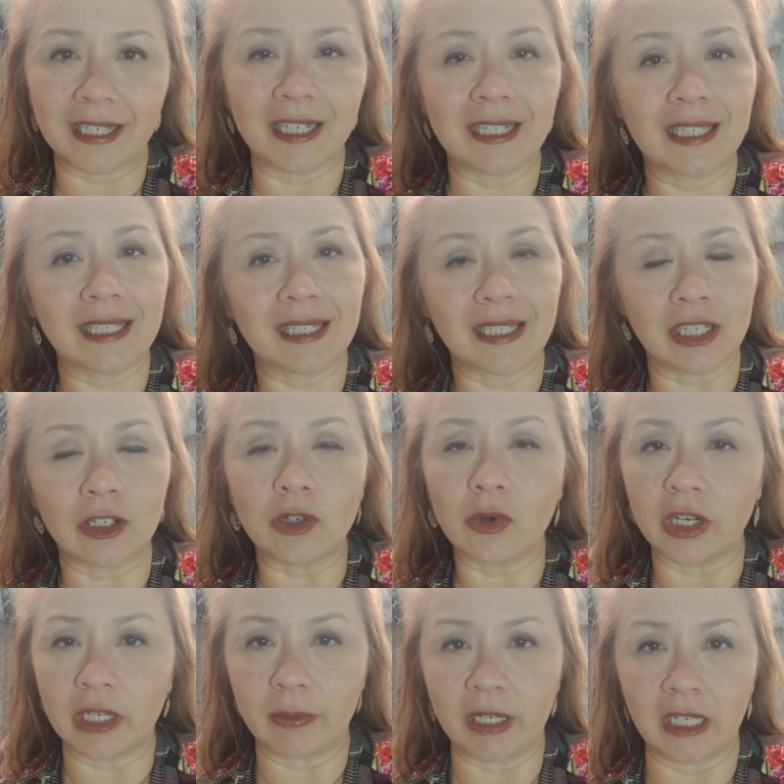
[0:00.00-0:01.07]
It's still
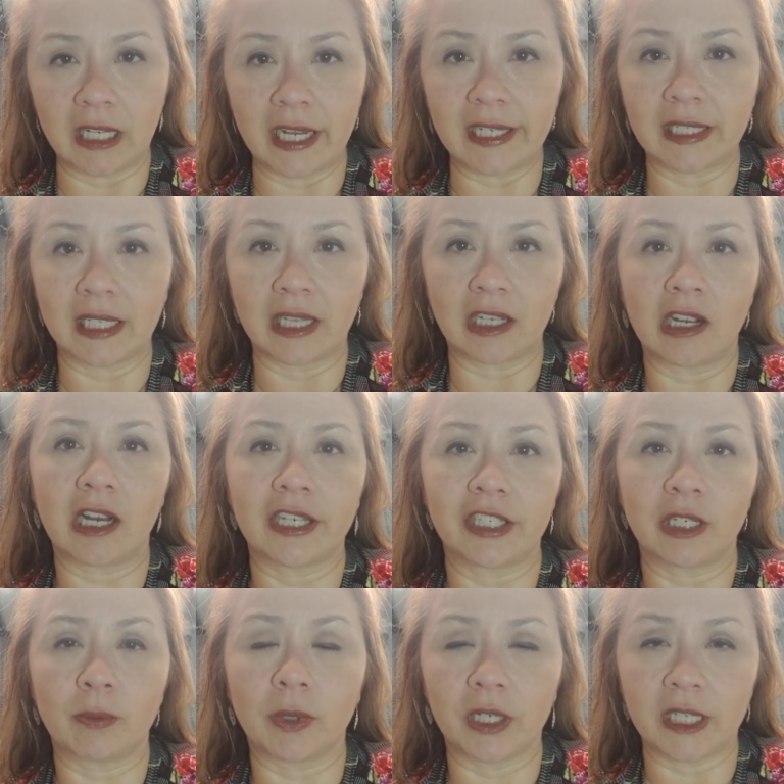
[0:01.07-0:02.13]
going to be less than the cost
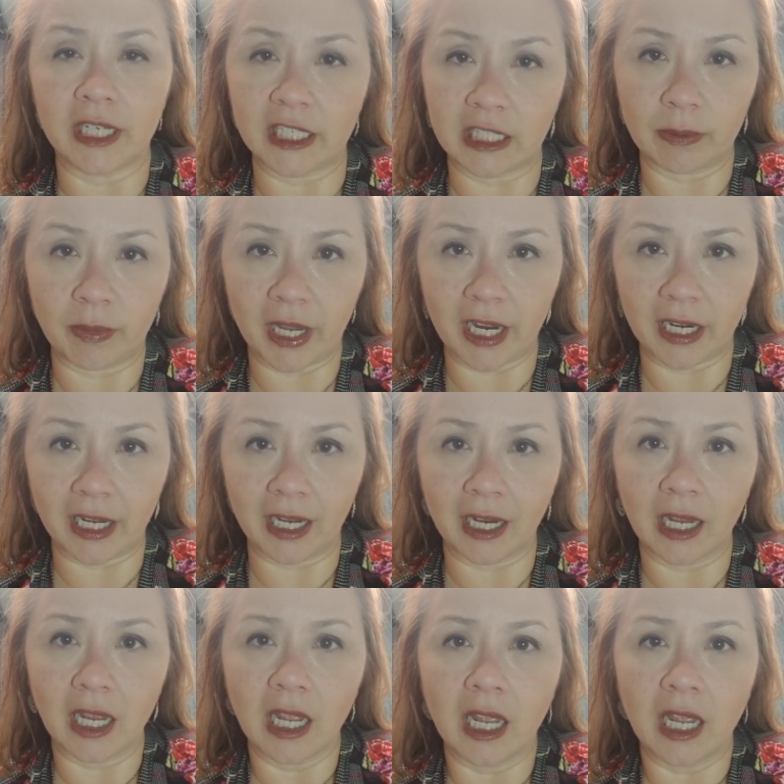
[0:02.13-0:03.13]
of participating.